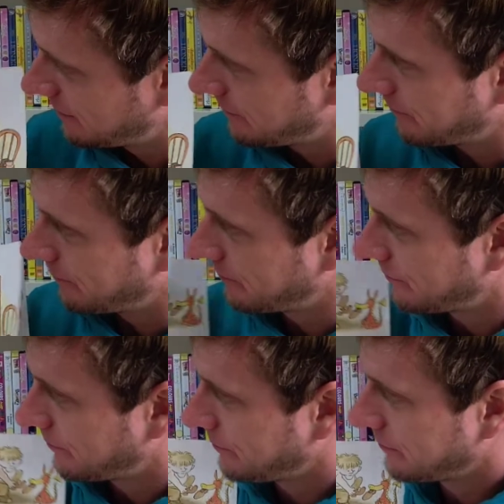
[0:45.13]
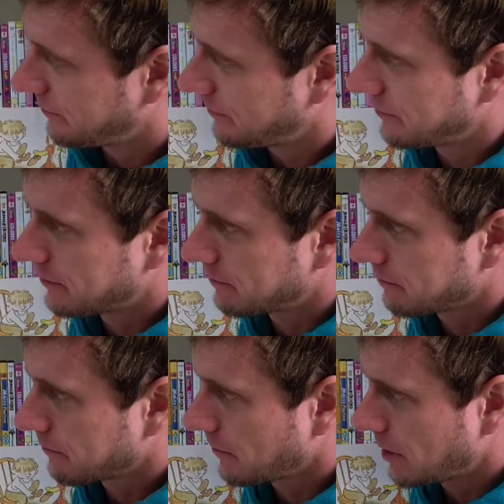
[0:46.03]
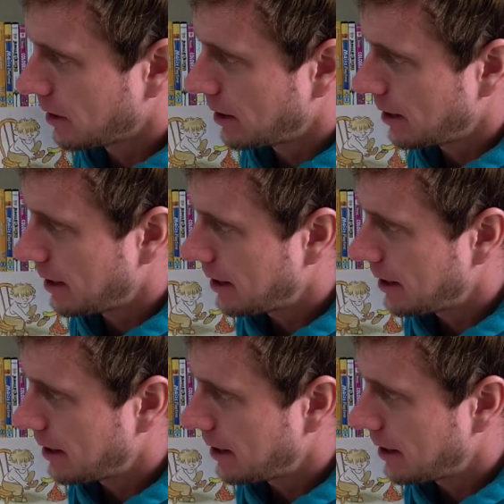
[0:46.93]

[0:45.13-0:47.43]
Nobody speaks.